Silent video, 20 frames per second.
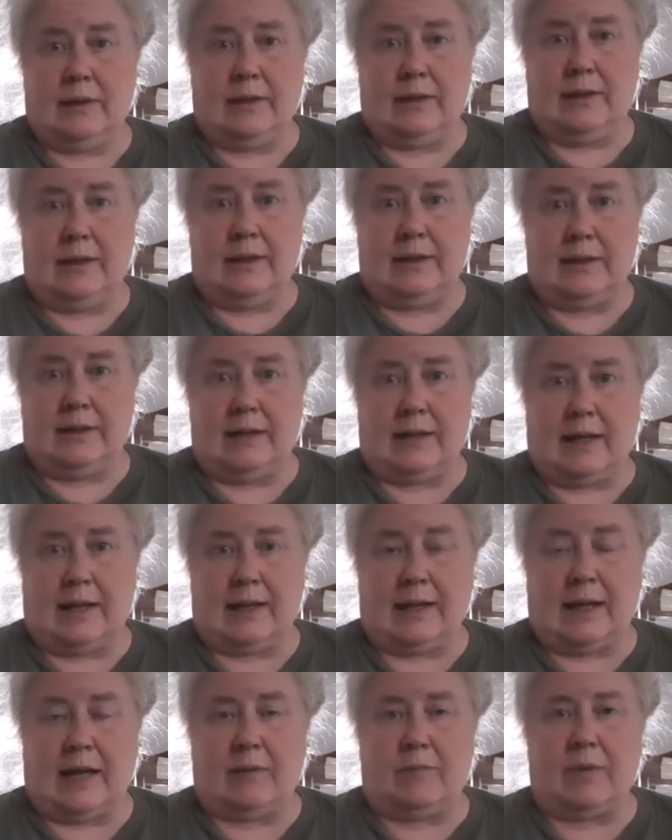anything like
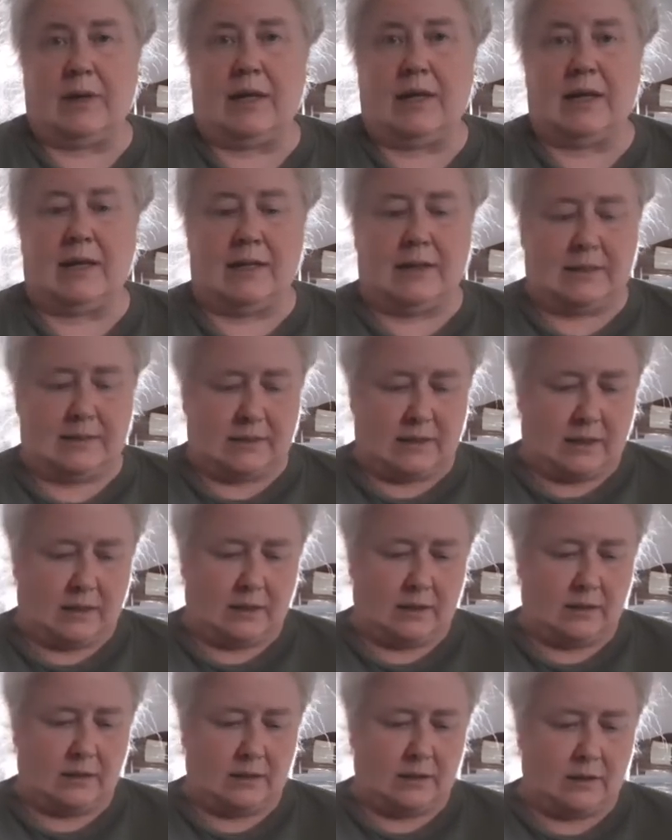that because
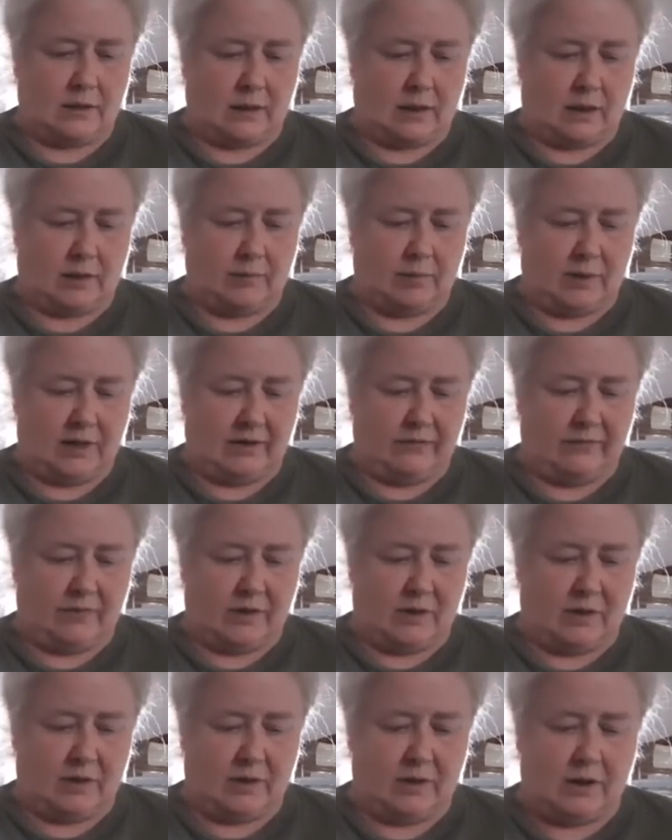I believe
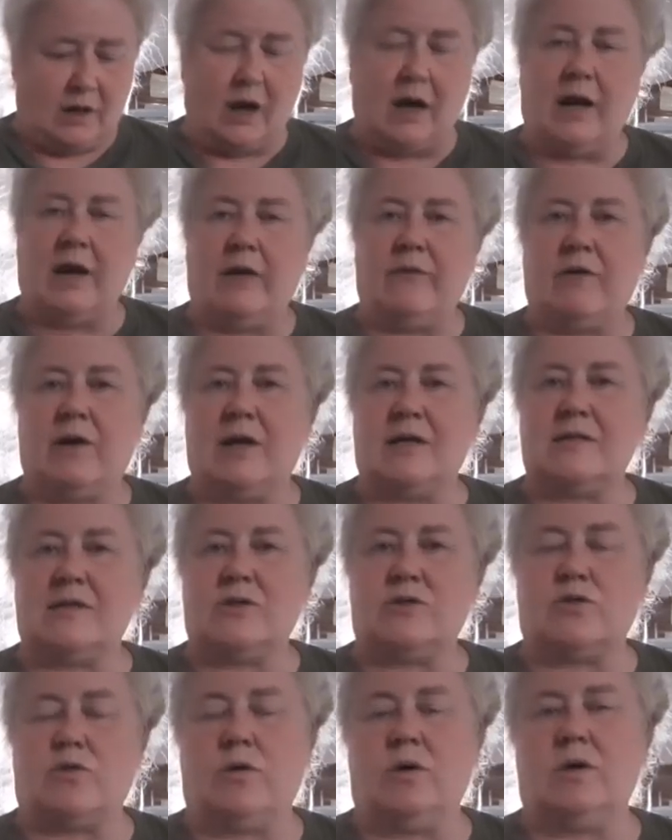the Young Living
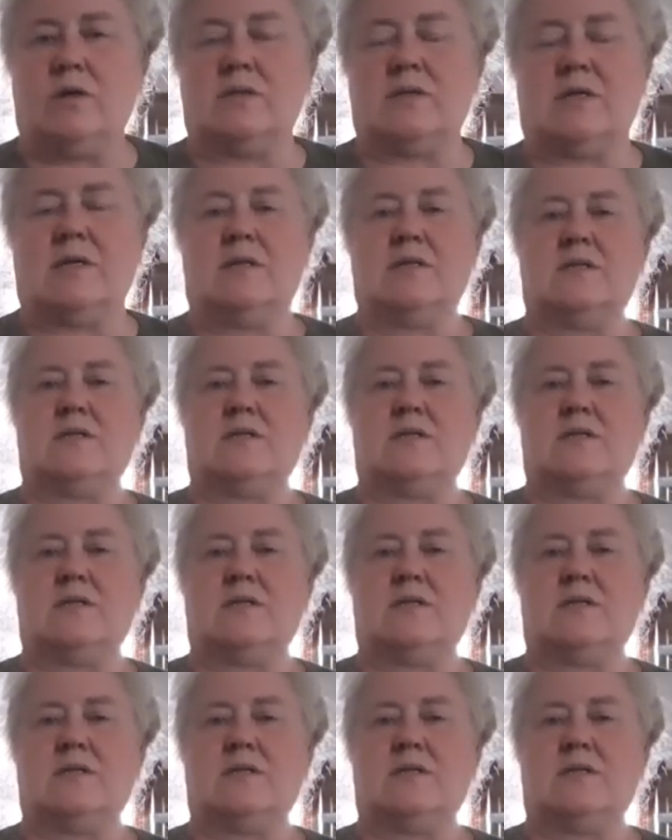Essential Oils is